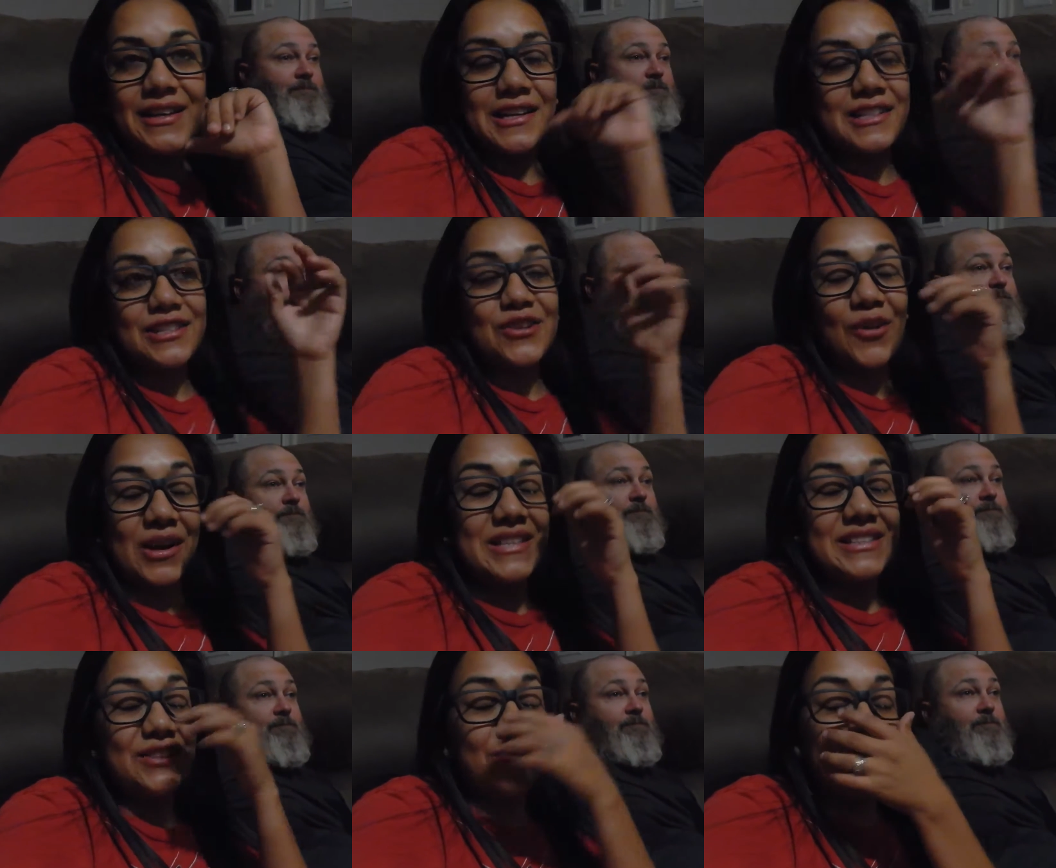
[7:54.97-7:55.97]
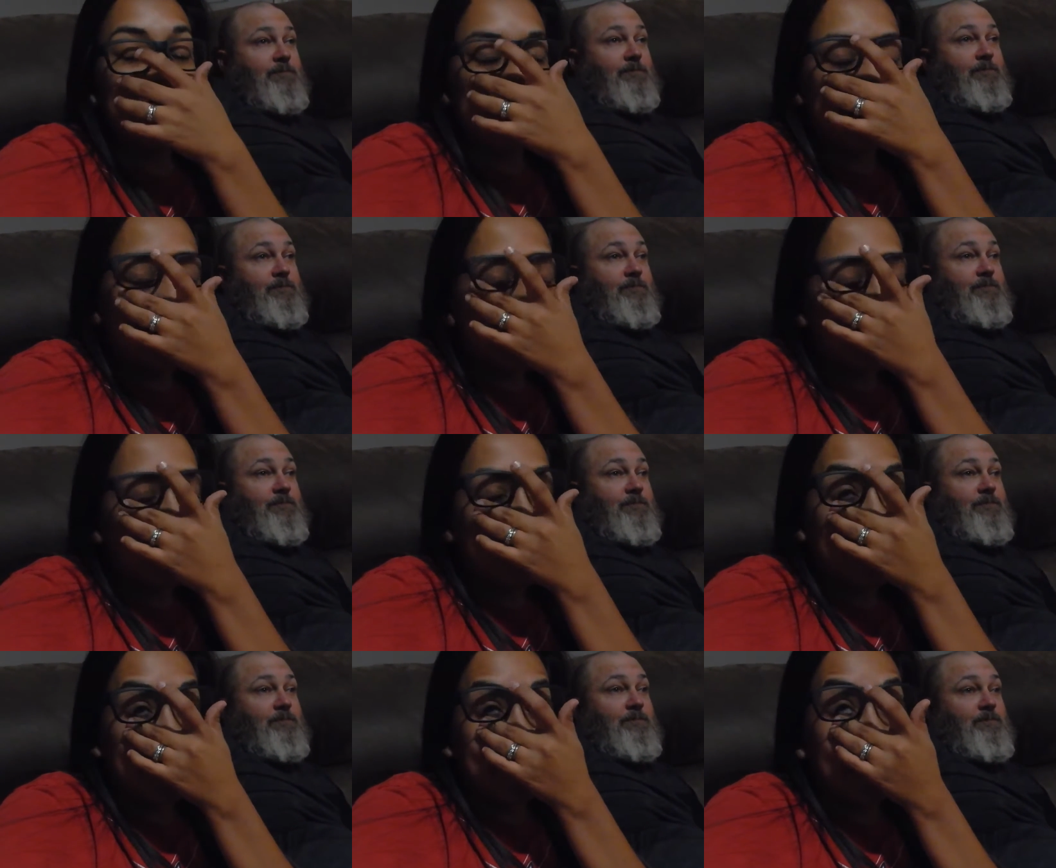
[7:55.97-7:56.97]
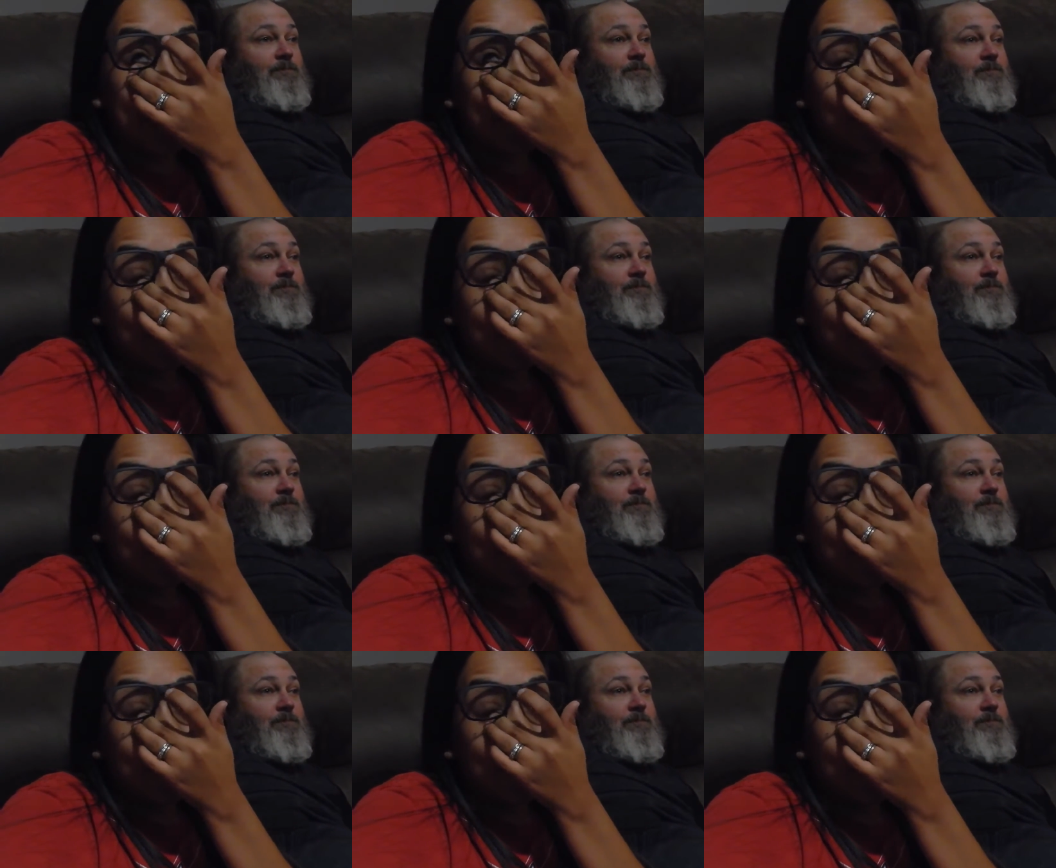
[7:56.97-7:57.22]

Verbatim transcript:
Speaker 1: It just crazy driving into work because I've